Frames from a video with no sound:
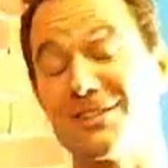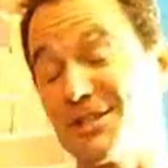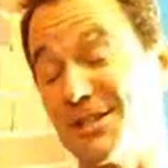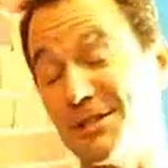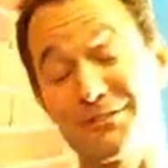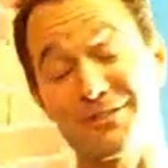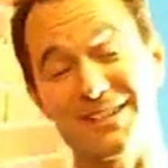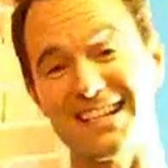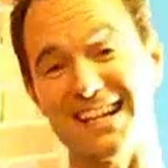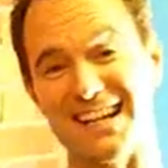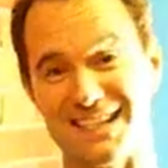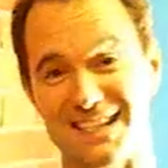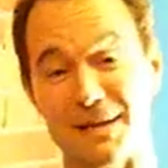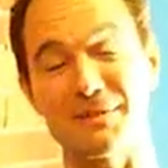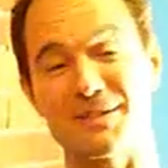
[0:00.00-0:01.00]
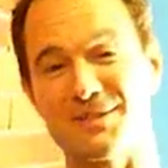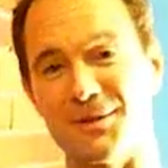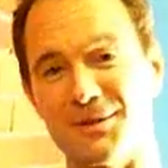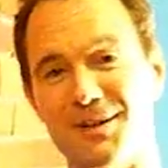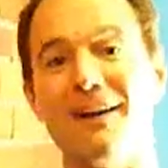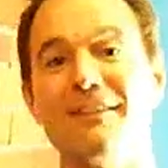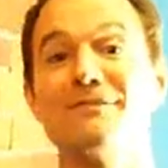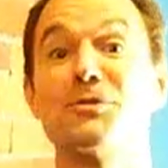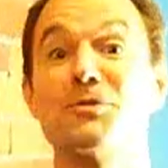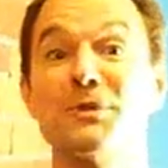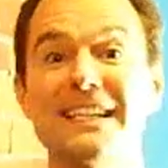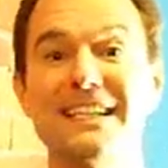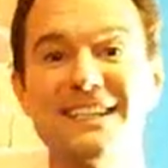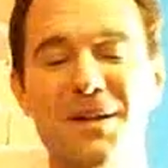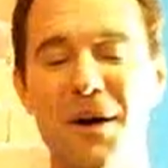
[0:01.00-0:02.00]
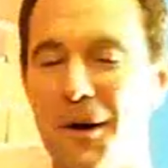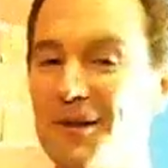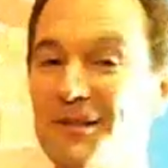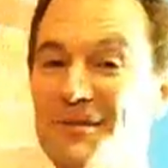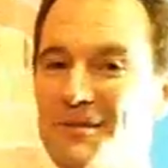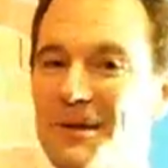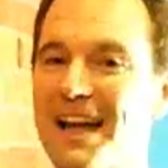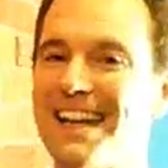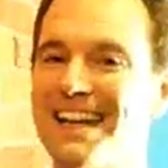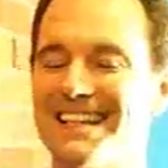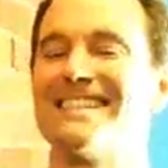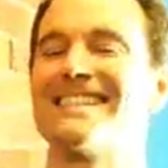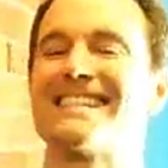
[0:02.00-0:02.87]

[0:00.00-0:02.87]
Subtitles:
see you for the next episode of Green All the Way in